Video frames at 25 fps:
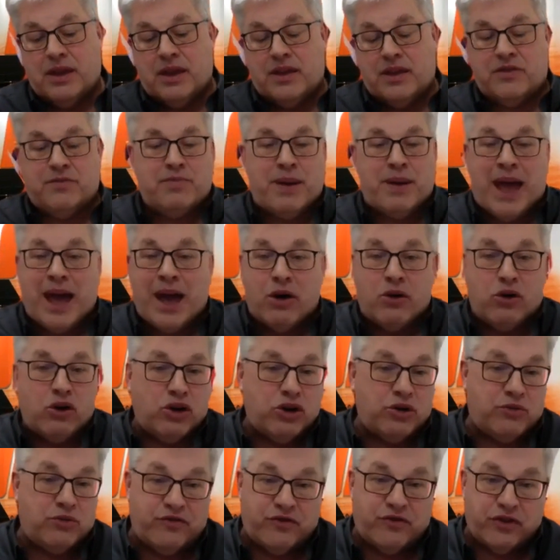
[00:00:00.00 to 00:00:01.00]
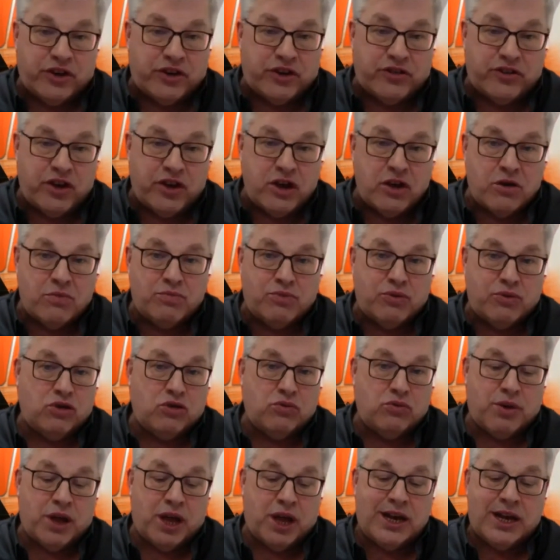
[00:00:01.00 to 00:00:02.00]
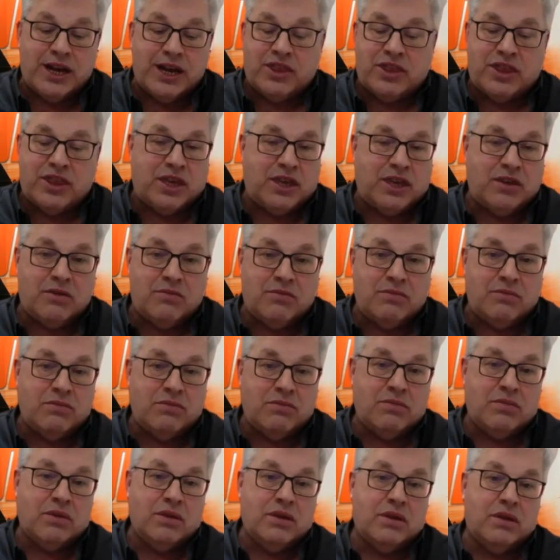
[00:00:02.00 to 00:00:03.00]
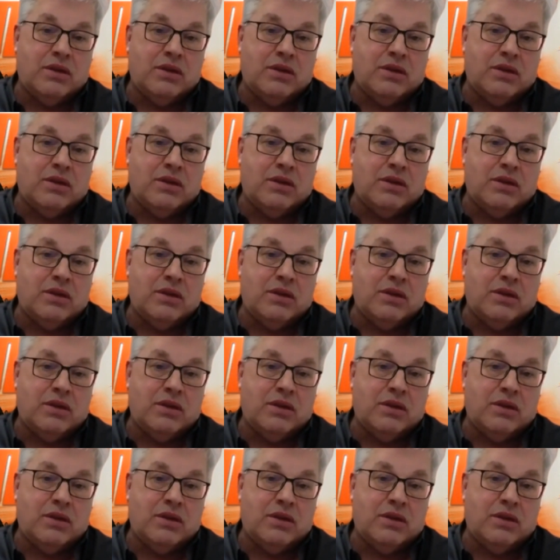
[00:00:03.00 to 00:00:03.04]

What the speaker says: It's powered, for example, by lithium